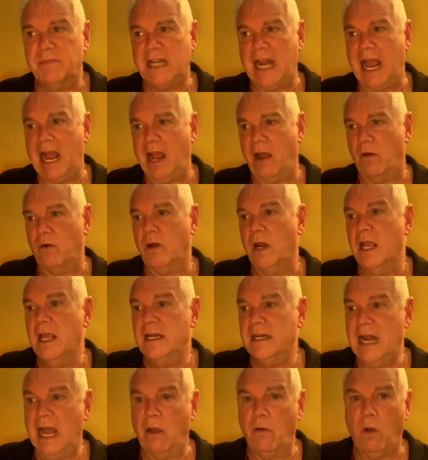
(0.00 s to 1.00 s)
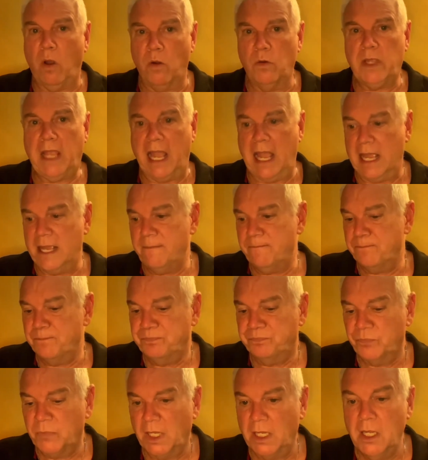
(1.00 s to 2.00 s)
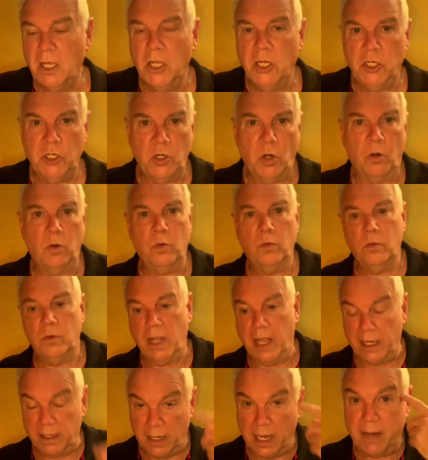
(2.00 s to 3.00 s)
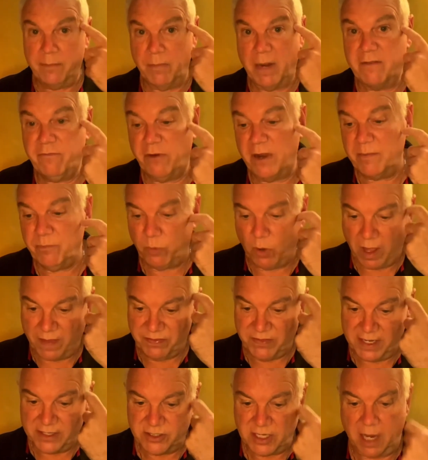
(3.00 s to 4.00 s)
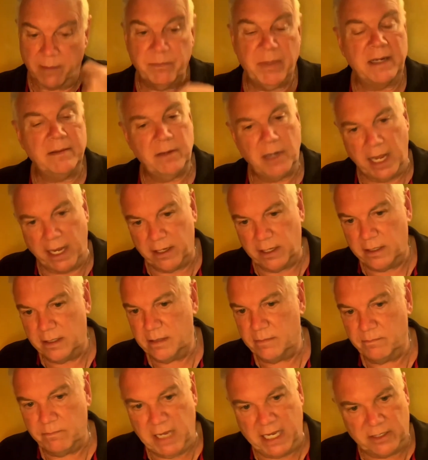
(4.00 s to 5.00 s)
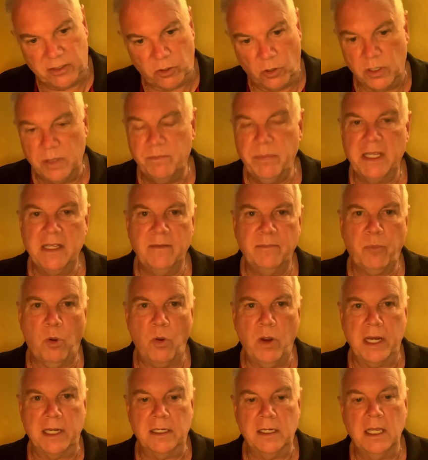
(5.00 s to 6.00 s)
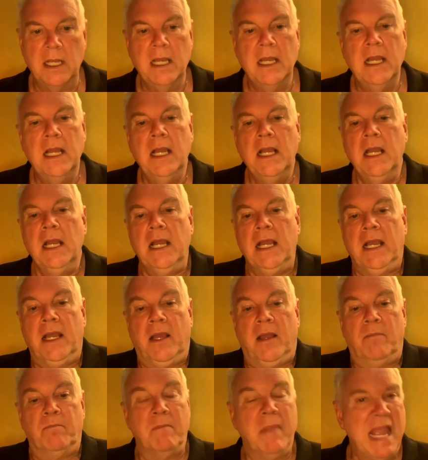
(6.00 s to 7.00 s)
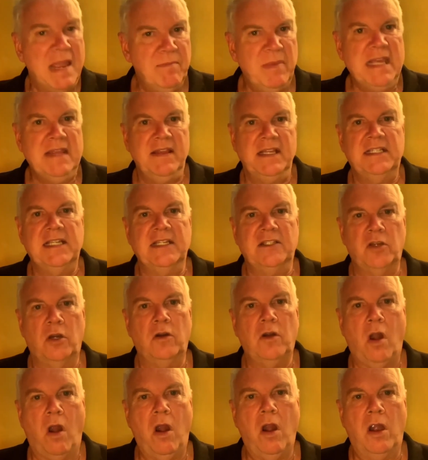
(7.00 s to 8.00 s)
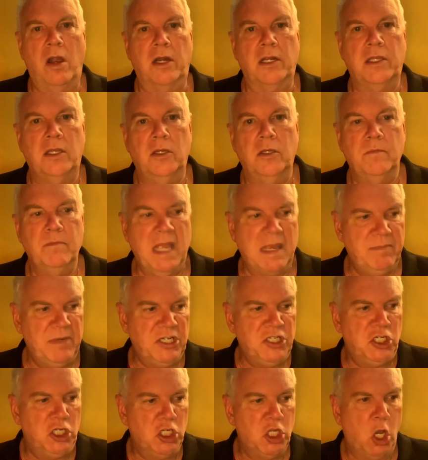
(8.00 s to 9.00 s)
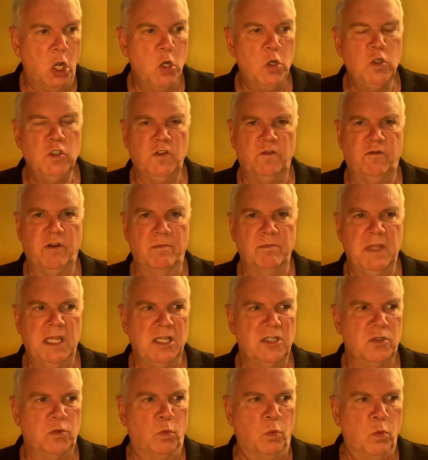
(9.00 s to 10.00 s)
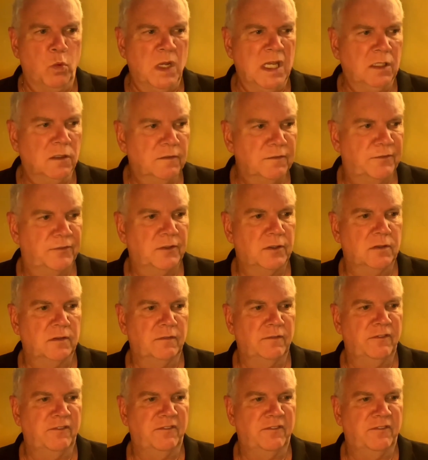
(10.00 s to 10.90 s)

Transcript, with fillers: down. Now, okay, you know, and my friend brought this up, and it could be a point. Maybe this is her arc. Maybe she goes from this willful,